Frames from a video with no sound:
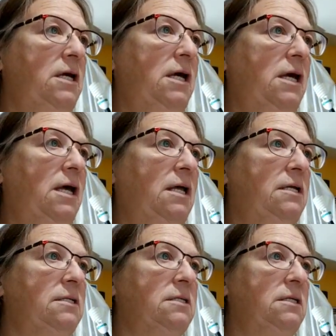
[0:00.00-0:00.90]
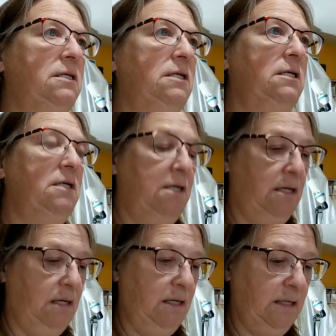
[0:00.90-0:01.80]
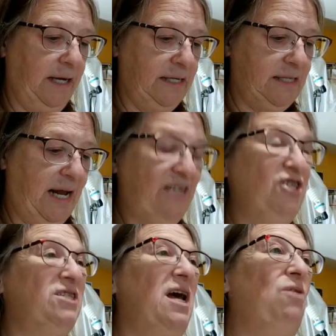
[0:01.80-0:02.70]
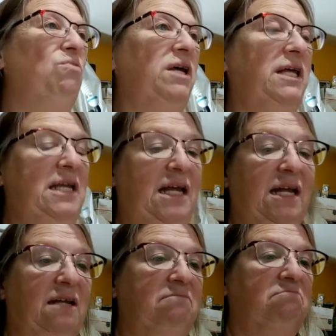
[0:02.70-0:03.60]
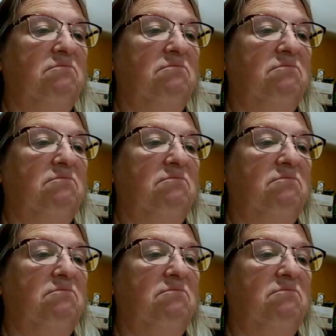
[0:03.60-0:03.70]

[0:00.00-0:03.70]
And like I said, I really needed,